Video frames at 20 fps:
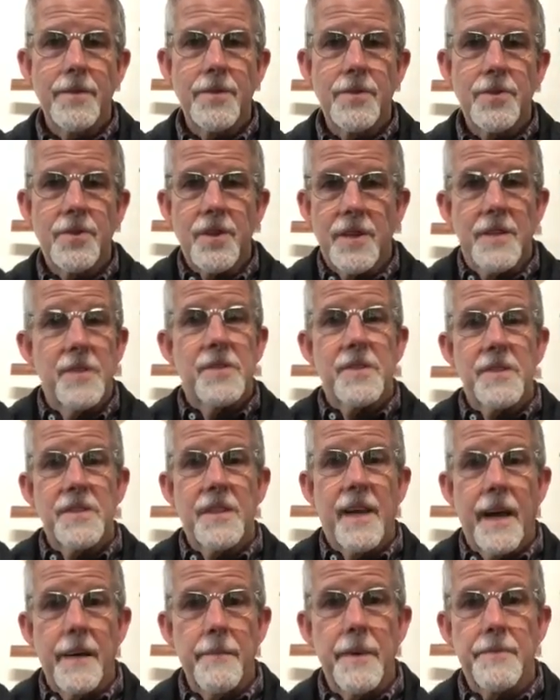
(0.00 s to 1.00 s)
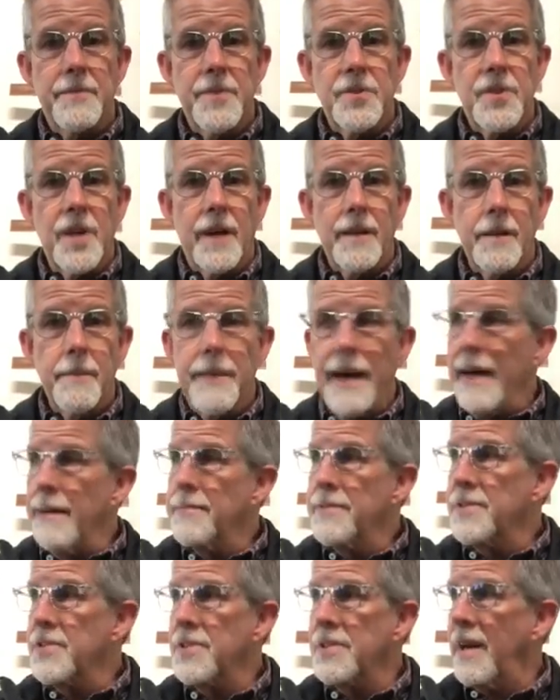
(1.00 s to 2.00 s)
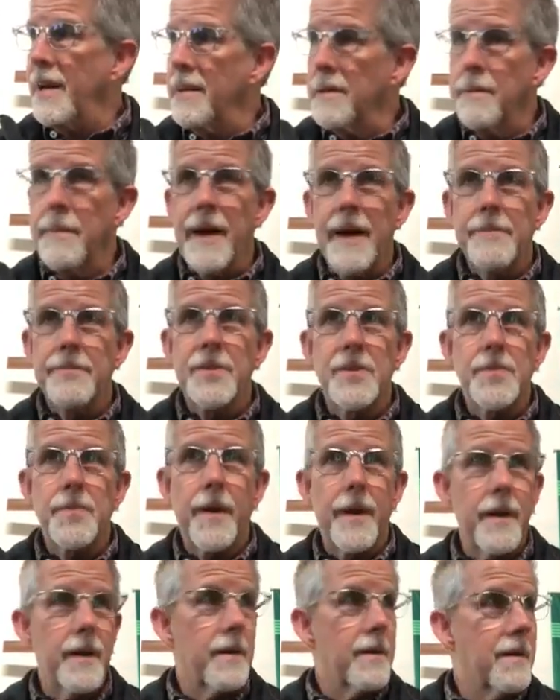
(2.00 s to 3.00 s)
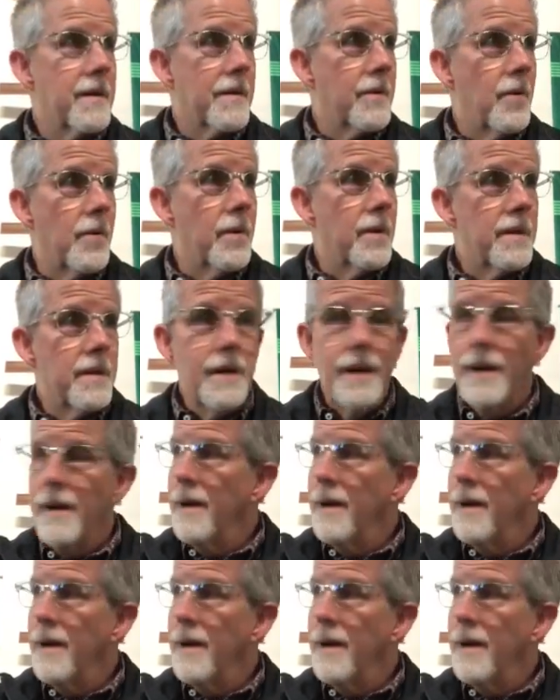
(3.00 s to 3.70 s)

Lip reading: Jesus came up to John the Baptist. John the Baptist is probably going,